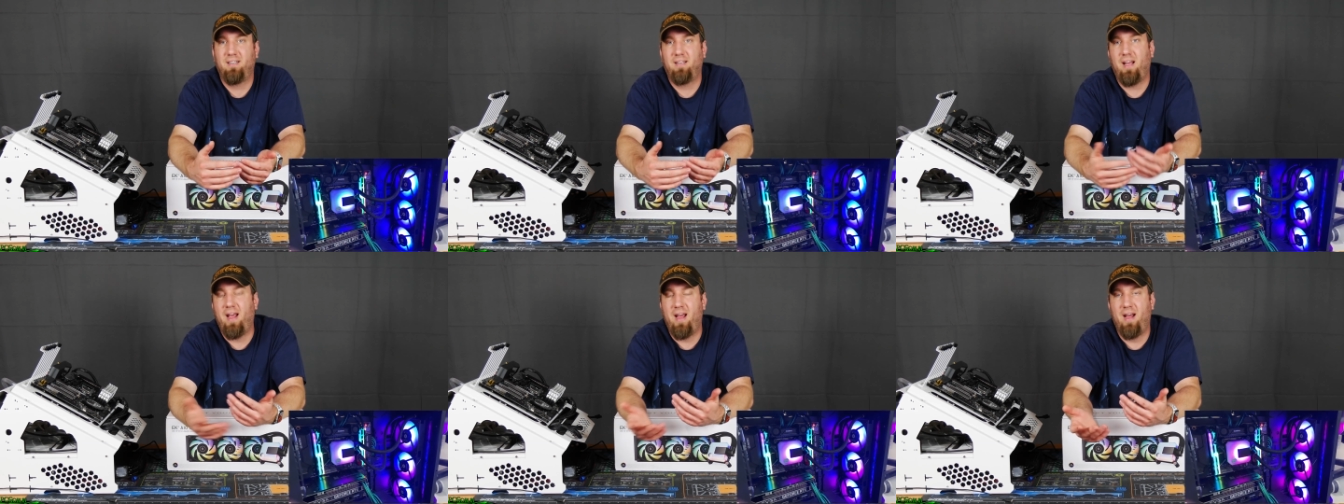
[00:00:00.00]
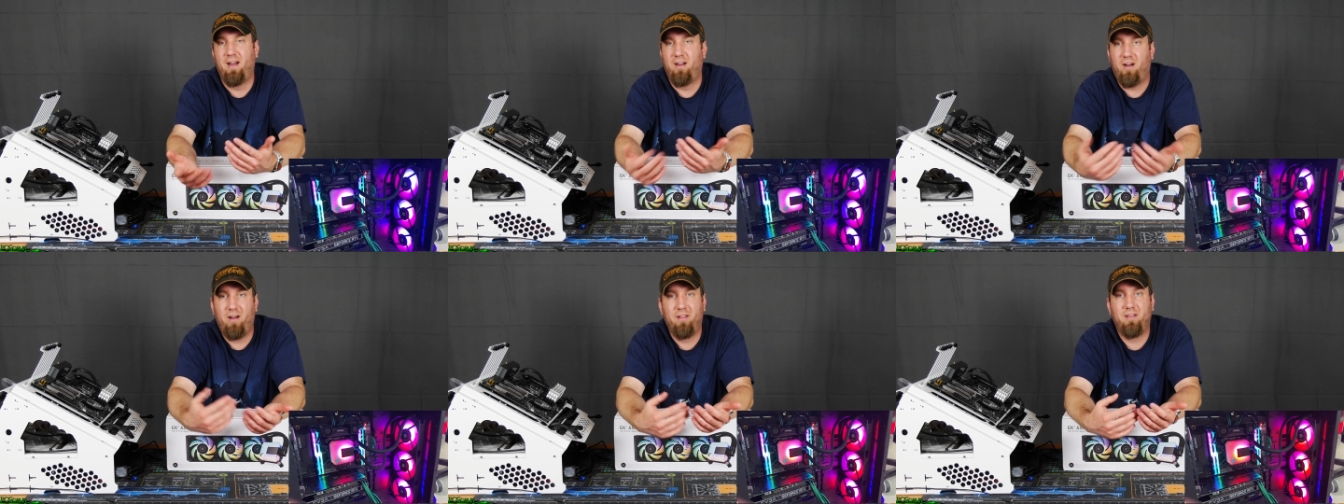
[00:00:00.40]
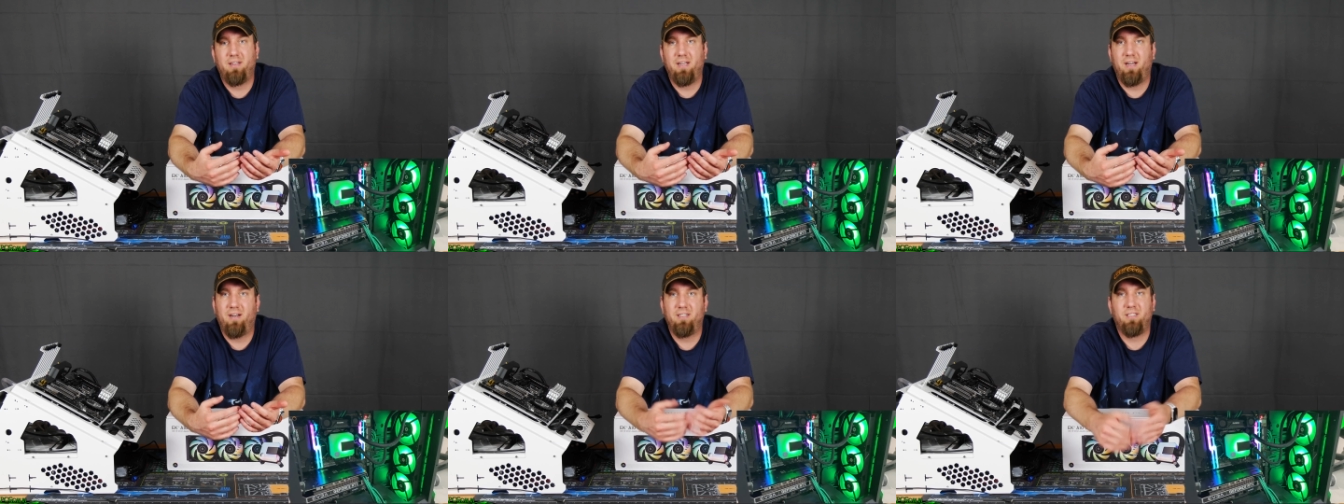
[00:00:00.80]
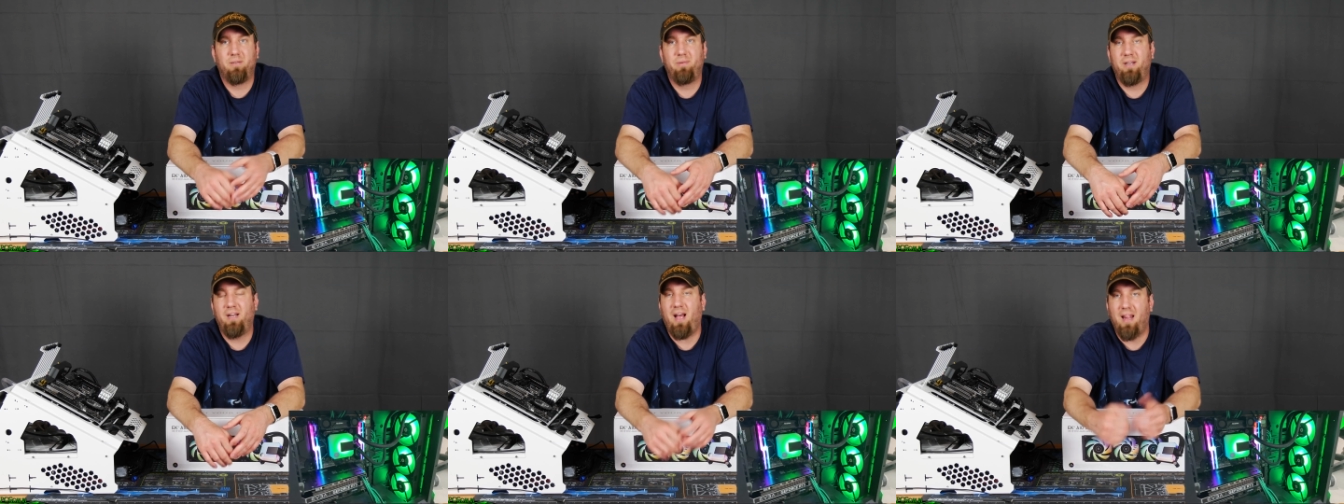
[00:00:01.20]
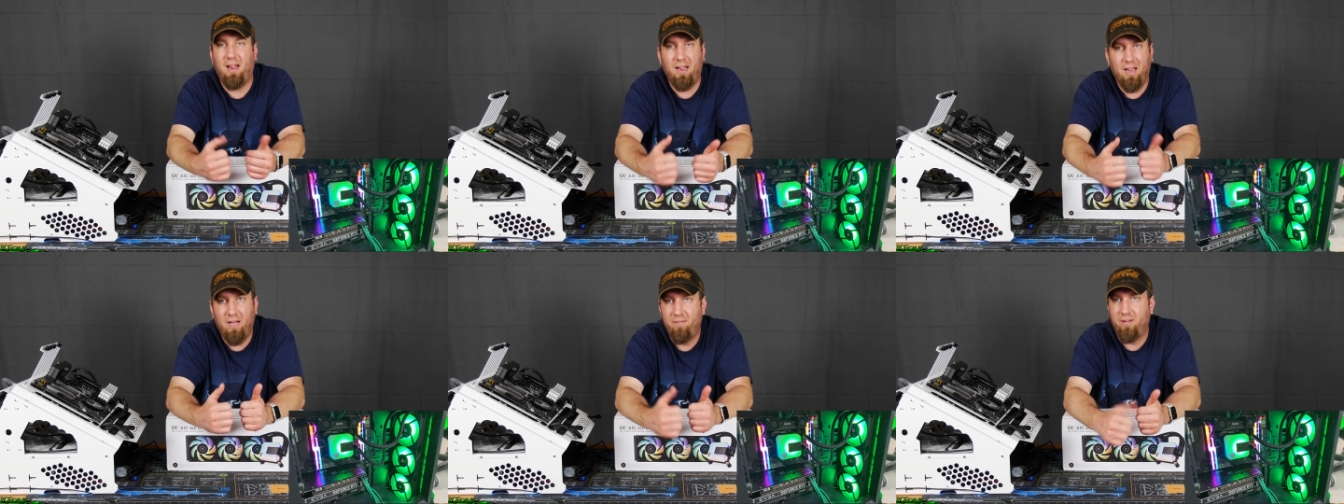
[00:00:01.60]
and all the DRGB, I
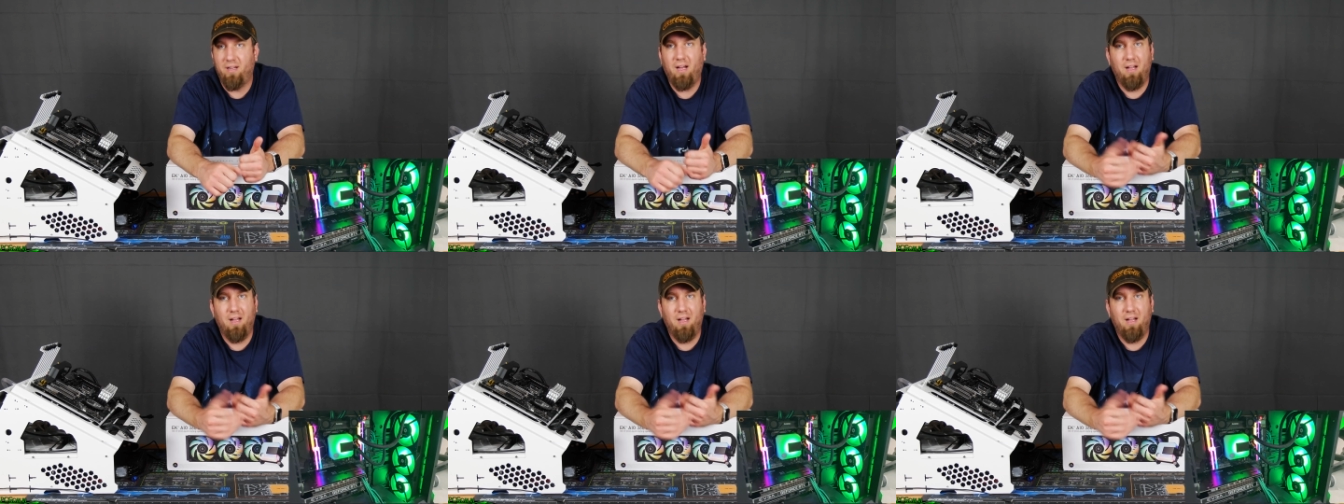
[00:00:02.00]
love it.